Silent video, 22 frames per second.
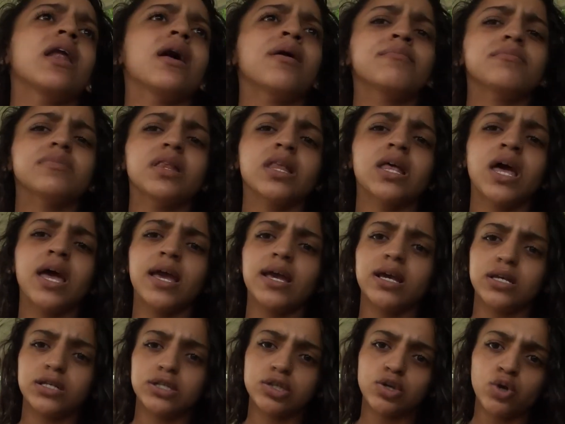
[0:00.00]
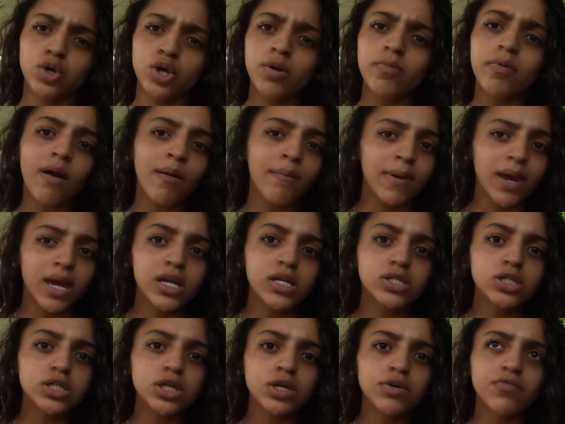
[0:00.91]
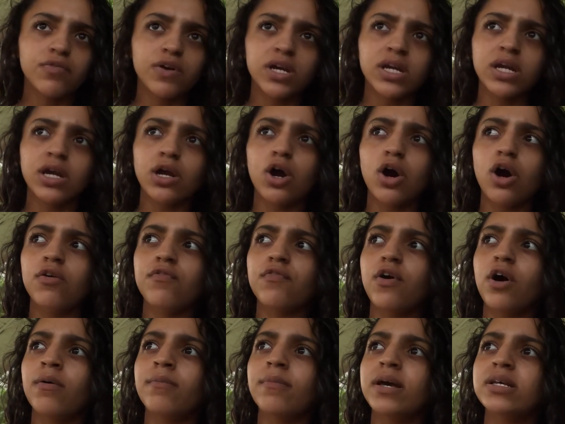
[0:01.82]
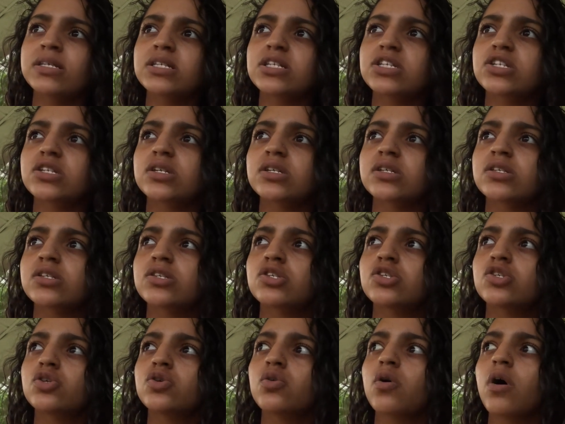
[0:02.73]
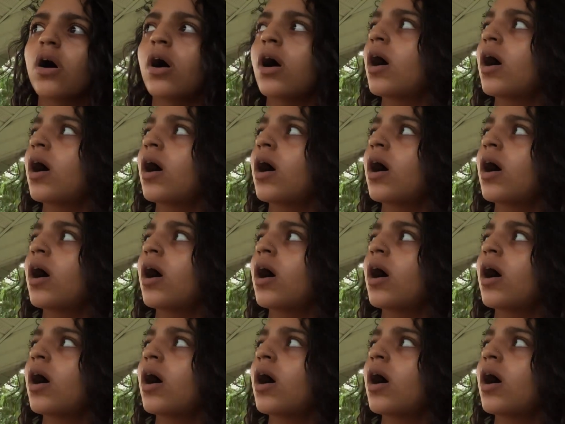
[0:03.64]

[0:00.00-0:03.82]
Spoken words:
I'm like, so you're my manager reading off our messages to our